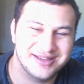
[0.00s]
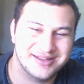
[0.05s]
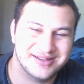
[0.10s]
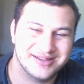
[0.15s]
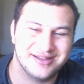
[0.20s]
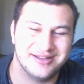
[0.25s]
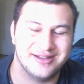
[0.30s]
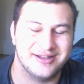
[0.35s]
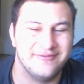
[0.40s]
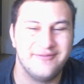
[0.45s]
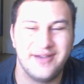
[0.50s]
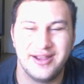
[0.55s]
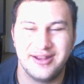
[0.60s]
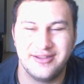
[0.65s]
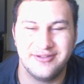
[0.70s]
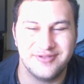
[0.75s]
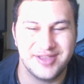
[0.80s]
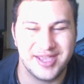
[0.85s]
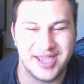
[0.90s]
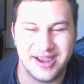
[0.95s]
Yeah, why do
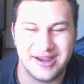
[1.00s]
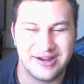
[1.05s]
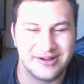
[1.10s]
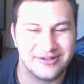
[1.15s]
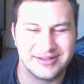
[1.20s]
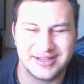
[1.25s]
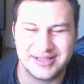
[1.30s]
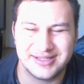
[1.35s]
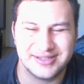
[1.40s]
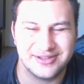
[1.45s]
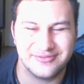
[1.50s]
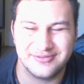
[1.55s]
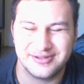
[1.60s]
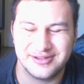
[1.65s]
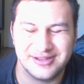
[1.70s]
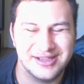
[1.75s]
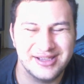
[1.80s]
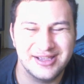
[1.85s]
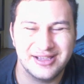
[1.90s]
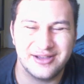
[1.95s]
you care? That's so...
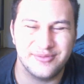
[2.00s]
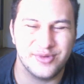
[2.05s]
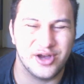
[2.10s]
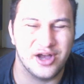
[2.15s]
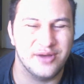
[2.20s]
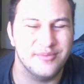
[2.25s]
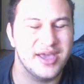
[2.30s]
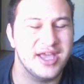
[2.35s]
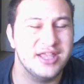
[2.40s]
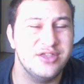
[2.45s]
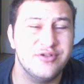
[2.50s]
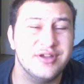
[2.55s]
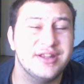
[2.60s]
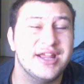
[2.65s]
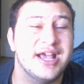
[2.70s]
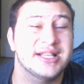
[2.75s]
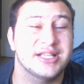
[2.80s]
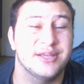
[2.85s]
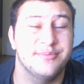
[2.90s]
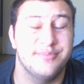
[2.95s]
Come on, man. You can
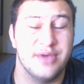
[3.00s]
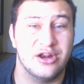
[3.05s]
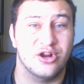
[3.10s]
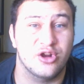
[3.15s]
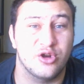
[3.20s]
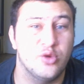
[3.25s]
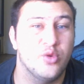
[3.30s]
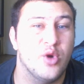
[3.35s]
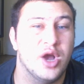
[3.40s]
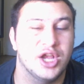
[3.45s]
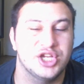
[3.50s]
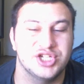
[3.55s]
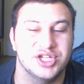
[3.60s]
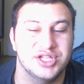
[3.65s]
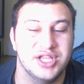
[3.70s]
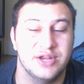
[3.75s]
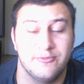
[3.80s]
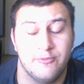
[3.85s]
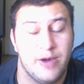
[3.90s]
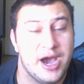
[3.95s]
ask a better question
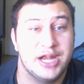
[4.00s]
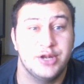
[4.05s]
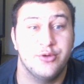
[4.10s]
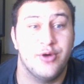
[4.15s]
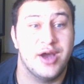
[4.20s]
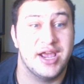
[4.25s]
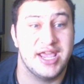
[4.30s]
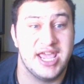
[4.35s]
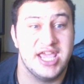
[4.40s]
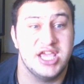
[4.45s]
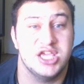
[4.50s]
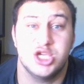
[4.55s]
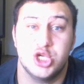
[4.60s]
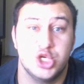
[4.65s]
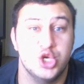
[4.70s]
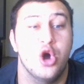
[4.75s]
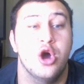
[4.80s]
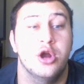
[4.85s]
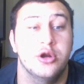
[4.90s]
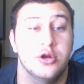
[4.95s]
than why do I hate
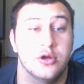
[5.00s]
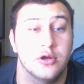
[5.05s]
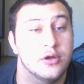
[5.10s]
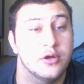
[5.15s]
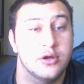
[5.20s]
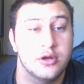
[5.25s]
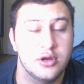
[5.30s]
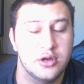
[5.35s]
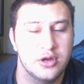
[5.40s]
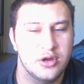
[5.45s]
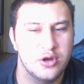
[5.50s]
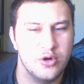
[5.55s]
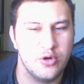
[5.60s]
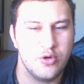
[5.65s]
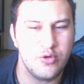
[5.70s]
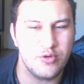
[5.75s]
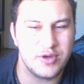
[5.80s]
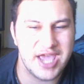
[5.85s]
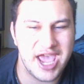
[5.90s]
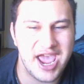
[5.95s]
Gunner?
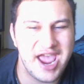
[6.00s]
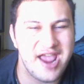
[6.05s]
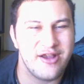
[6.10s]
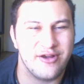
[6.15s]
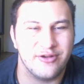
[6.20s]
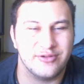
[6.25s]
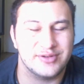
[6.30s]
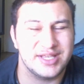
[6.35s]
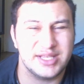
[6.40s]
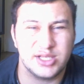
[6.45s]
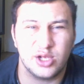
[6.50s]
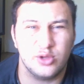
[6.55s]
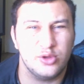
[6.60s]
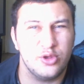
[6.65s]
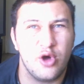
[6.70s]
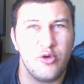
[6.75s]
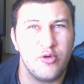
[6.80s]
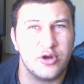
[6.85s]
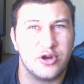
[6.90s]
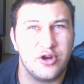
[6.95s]
Who cares? He's a
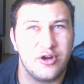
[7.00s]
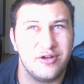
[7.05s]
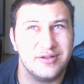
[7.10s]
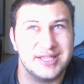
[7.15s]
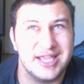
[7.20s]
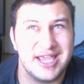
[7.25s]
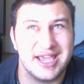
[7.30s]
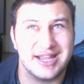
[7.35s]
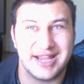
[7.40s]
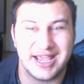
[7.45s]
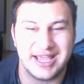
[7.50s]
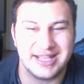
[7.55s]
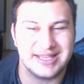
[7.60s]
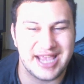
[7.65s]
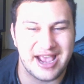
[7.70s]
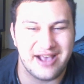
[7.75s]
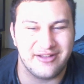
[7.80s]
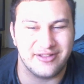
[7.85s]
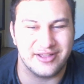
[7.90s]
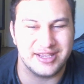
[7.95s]
lower card TNA
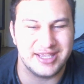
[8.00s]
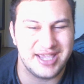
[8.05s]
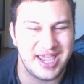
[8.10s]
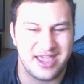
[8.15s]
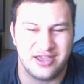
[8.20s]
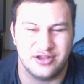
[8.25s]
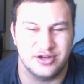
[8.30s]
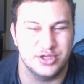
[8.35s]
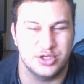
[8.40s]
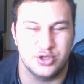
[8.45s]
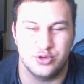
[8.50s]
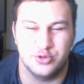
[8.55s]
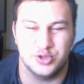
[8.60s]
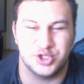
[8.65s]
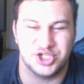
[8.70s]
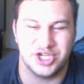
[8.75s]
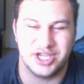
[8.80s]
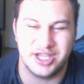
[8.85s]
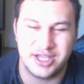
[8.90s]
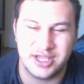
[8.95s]
talent. He ain't gonna do
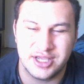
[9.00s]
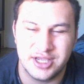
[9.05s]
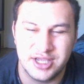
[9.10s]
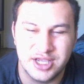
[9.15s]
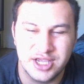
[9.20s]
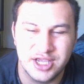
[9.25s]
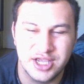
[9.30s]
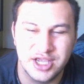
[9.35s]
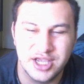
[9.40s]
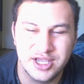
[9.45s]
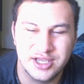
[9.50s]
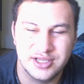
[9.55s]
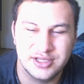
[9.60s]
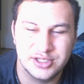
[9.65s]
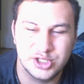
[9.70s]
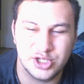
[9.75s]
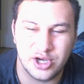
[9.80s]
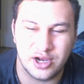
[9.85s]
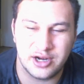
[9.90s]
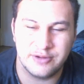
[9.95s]
shit.
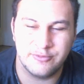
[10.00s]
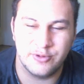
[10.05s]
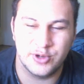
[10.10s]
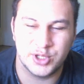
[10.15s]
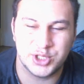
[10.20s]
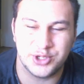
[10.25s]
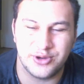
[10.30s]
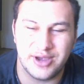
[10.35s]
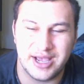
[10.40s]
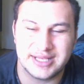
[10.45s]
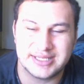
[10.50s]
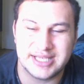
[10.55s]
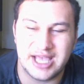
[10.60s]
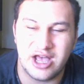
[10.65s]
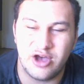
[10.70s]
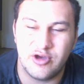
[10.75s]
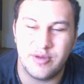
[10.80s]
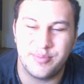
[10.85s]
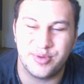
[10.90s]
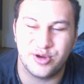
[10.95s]
Johnny Russo asks,
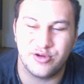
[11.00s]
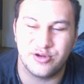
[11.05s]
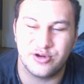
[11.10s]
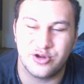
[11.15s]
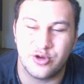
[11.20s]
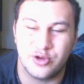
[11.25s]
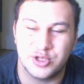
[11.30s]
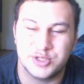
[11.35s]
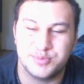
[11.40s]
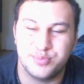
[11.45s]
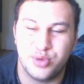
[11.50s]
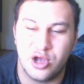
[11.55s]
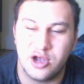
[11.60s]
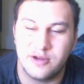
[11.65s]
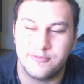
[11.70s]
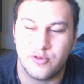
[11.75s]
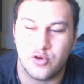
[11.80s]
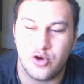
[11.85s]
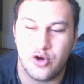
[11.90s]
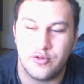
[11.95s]
how hypocritical is
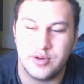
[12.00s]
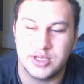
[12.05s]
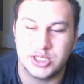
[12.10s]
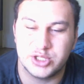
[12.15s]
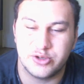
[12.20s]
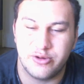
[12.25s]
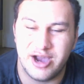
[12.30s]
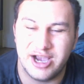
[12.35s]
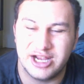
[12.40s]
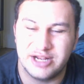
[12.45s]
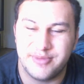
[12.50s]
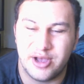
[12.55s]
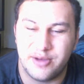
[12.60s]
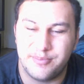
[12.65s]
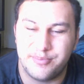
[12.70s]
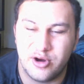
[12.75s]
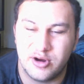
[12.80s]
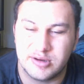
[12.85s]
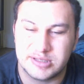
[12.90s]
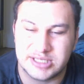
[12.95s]
Punk for always crying
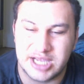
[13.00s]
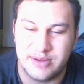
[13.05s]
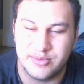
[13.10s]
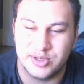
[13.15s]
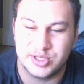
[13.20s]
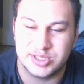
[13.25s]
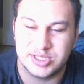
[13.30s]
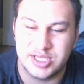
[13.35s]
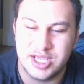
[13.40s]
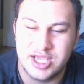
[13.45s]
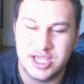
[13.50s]
about part-timers